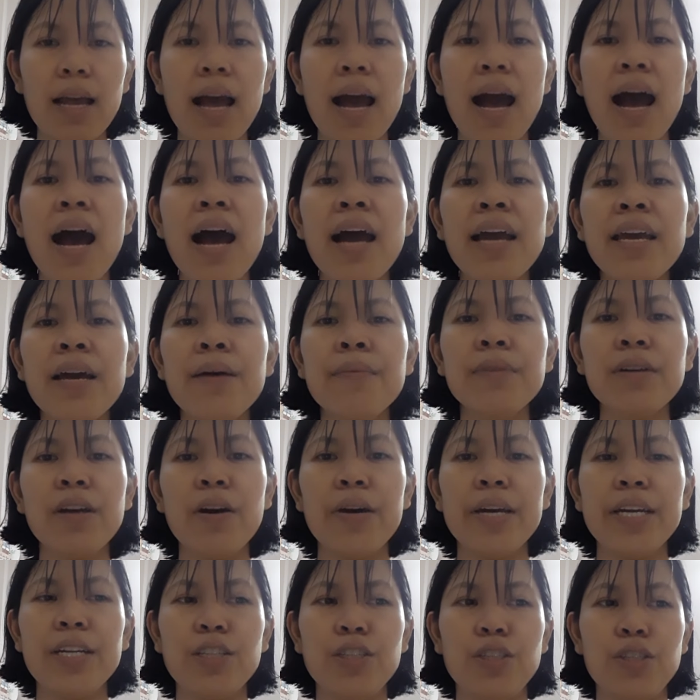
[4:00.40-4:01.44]
am
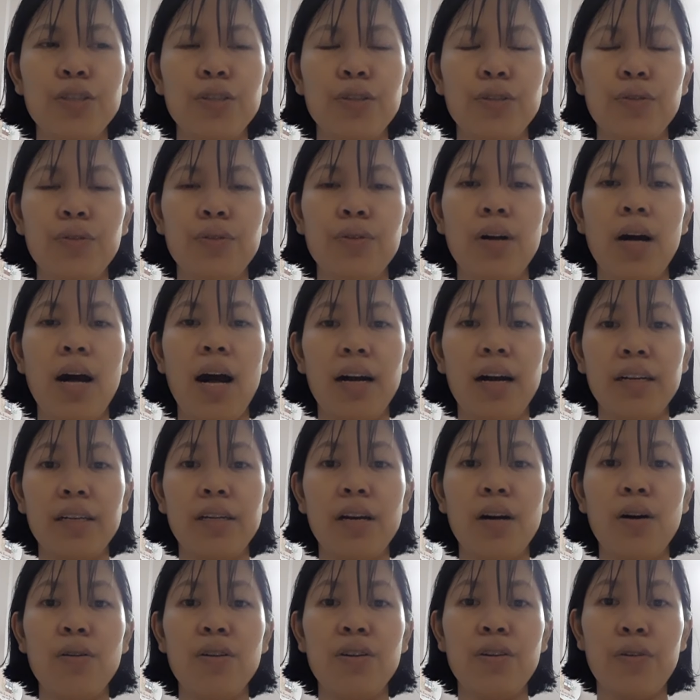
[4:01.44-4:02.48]
going to
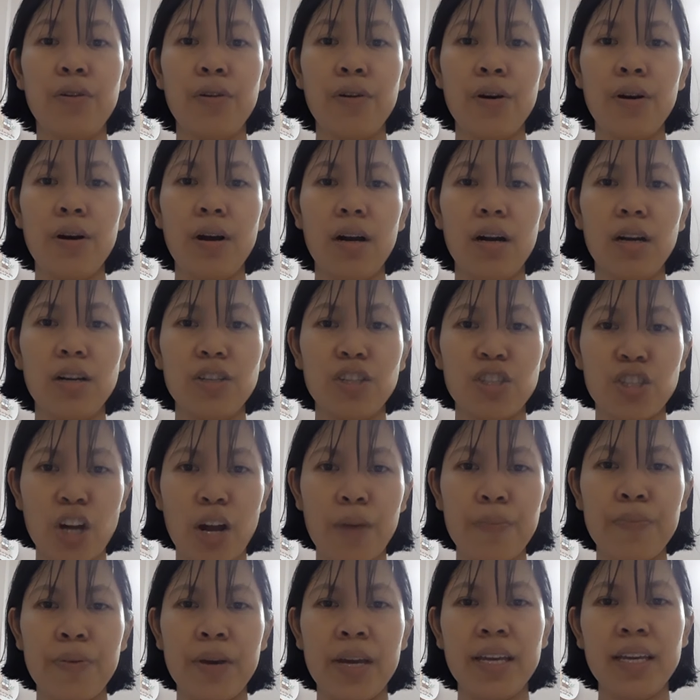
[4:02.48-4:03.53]
go
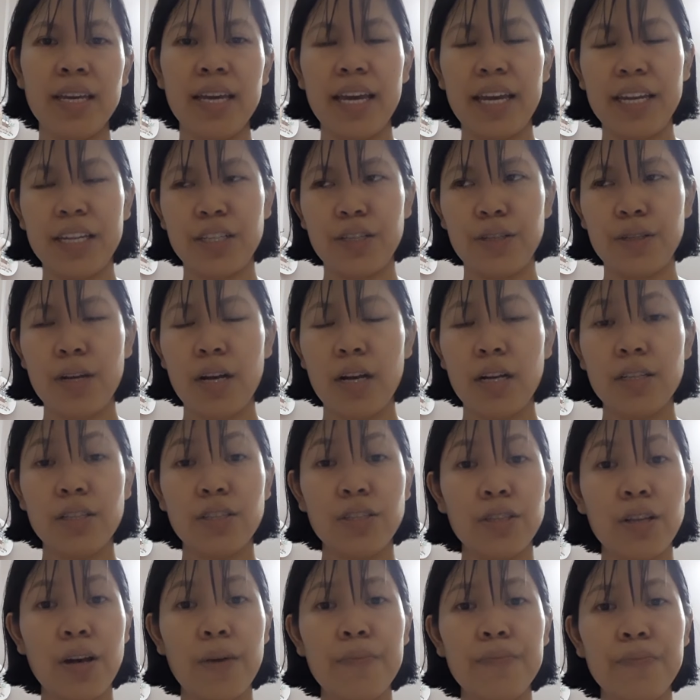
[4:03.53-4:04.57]
shopping, it's
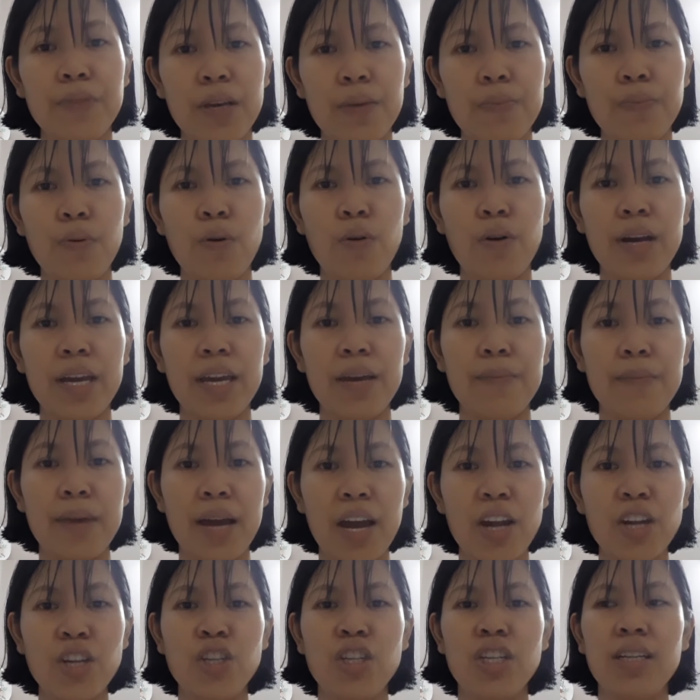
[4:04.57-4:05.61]
some people
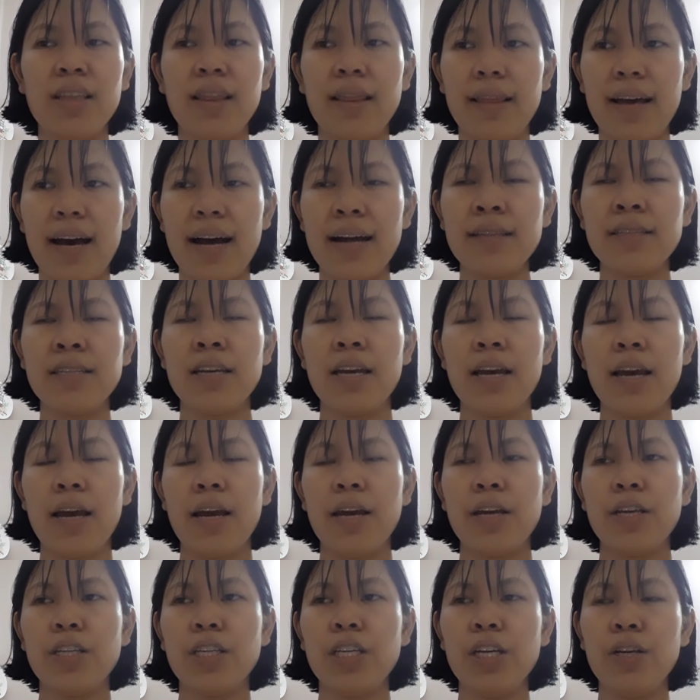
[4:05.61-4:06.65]
imagine that
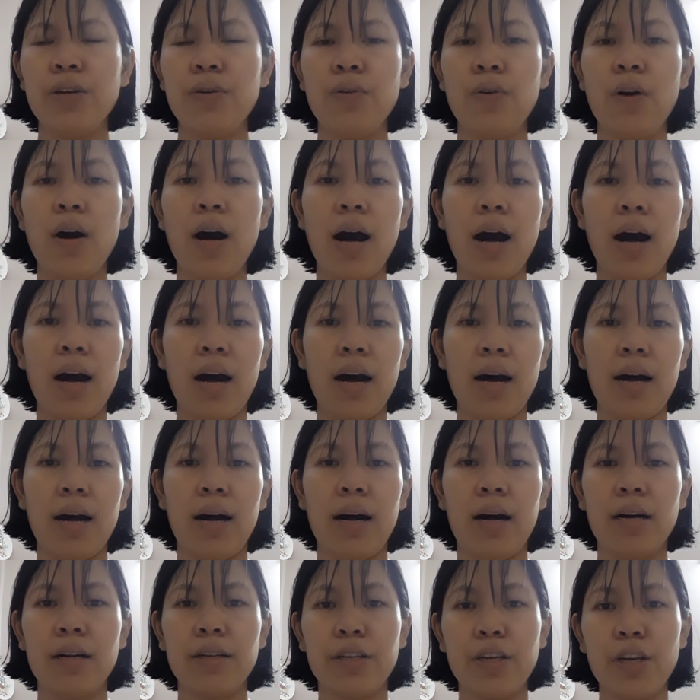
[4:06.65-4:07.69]
you
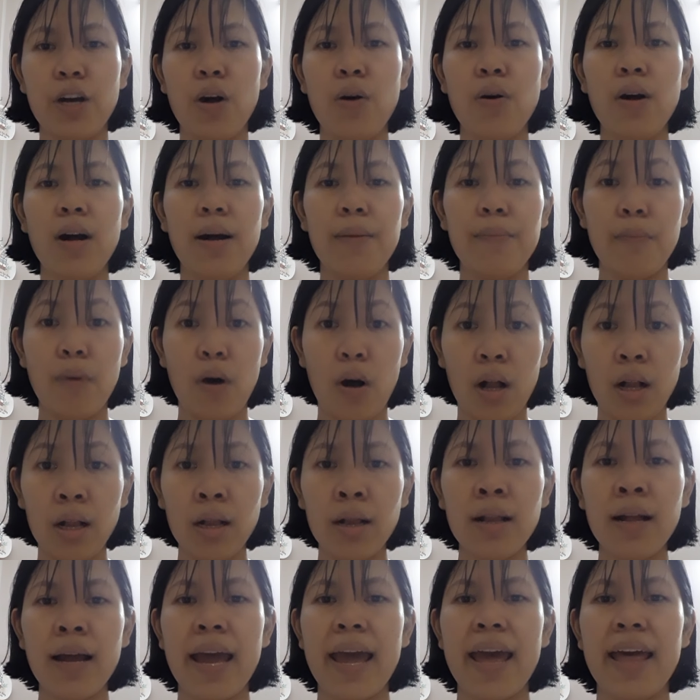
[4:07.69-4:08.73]
go a
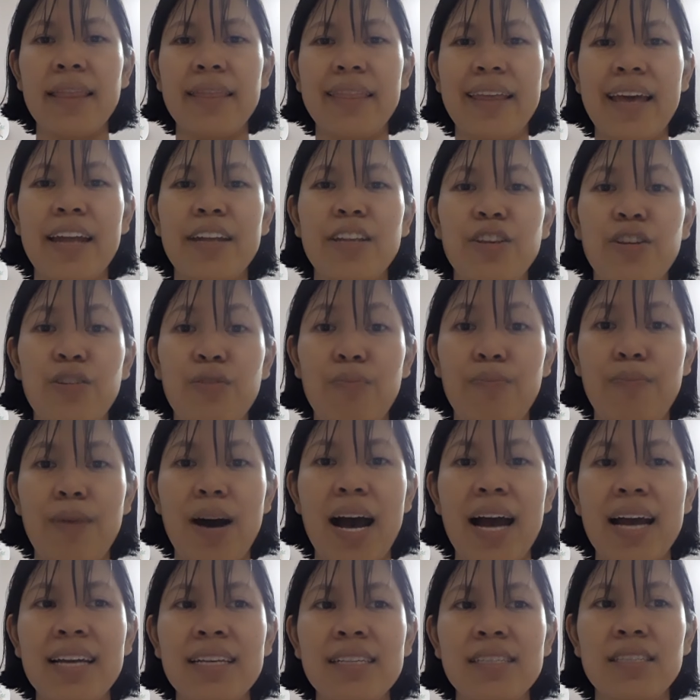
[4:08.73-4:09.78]
mall and then you
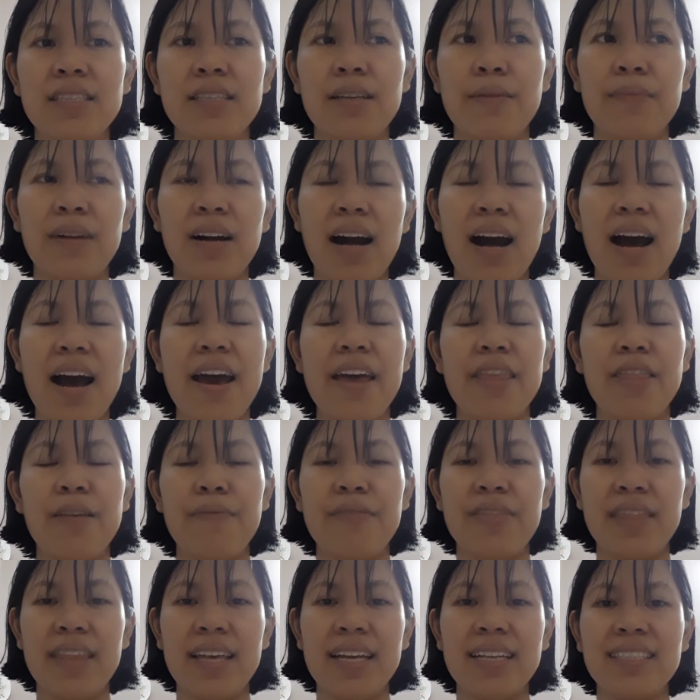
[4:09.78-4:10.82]
buy some kind of
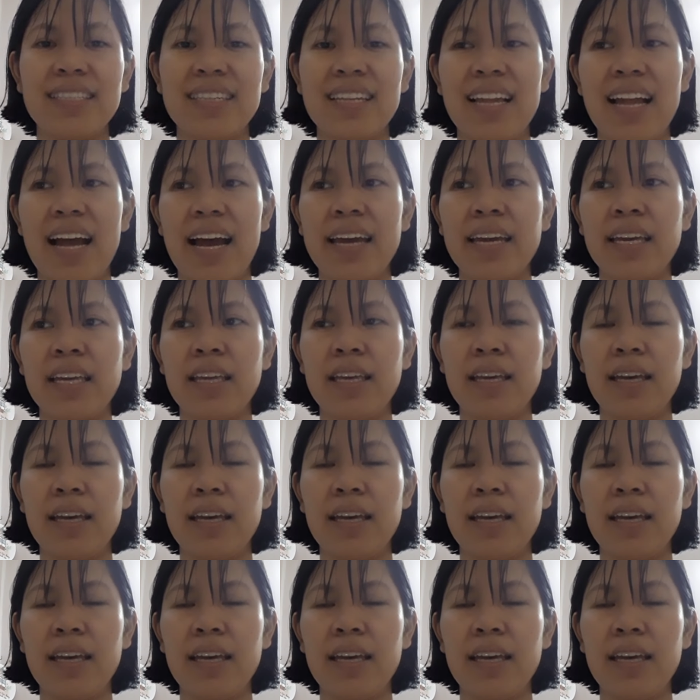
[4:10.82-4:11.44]
things like